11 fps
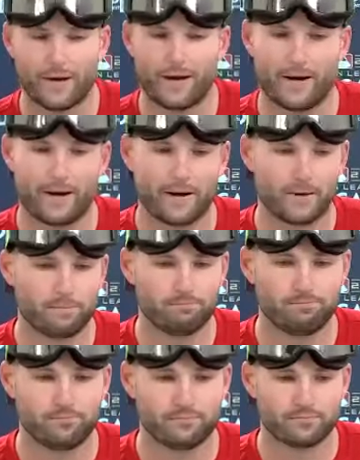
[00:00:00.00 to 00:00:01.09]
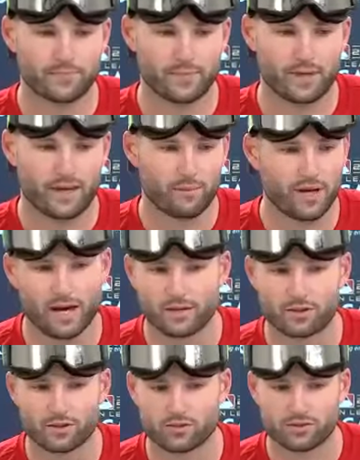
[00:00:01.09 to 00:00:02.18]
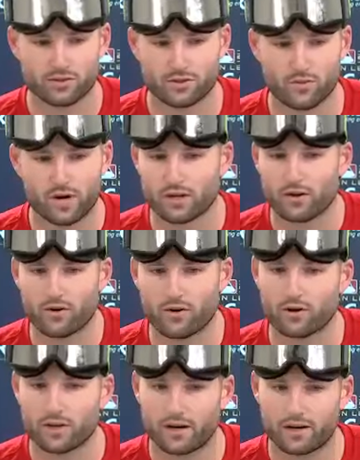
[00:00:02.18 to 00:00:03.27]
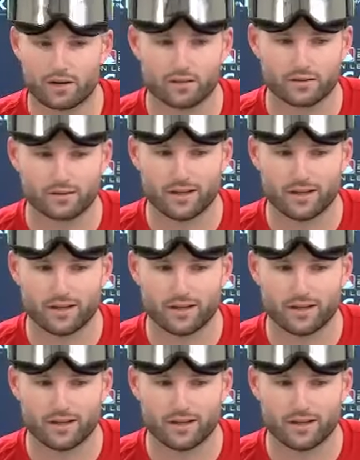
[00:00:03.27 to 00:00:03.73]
But yeah, just wanted to go out there and,